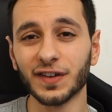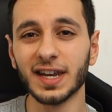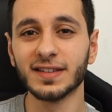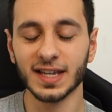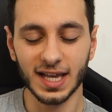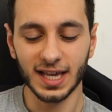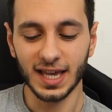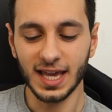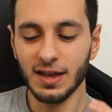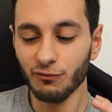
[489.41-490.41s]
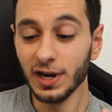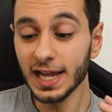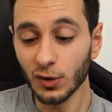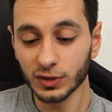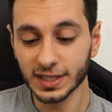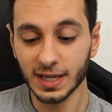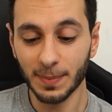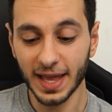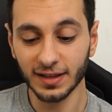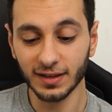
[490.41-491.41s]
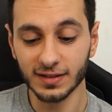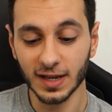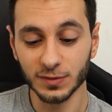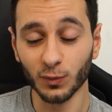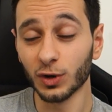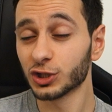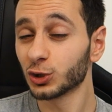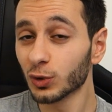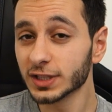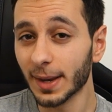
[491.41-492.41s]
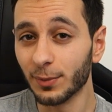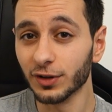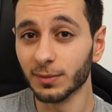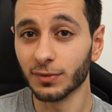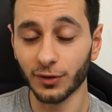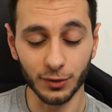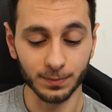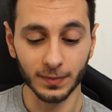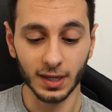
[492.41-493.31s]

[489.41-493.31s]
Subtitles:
And it really also depended in terms of what source I put them through.